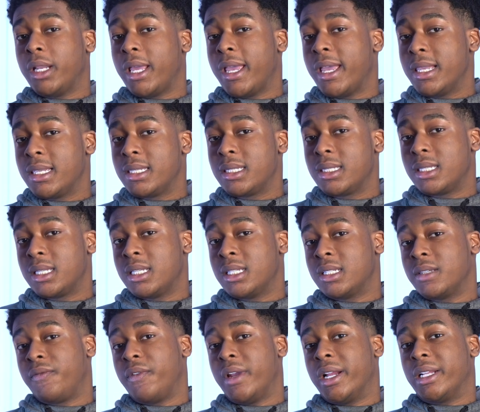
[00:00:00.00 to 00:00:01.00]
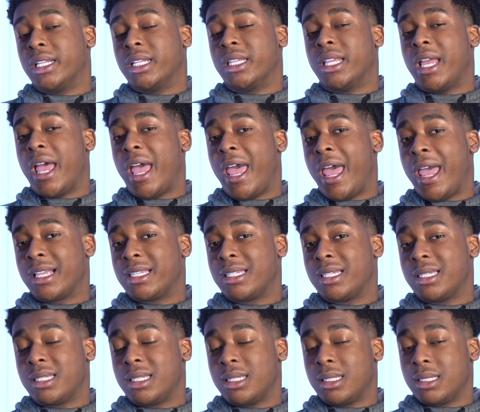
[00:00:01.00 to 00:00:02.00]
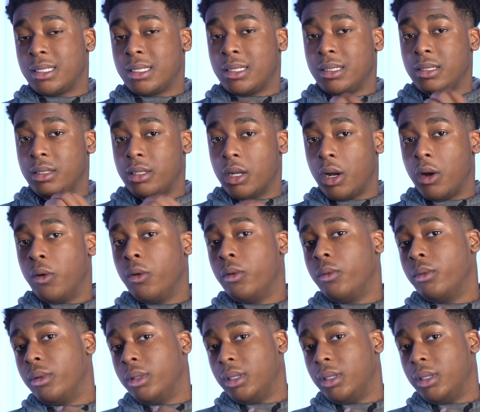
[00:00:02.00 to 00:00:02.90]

S is the fact that the axes don't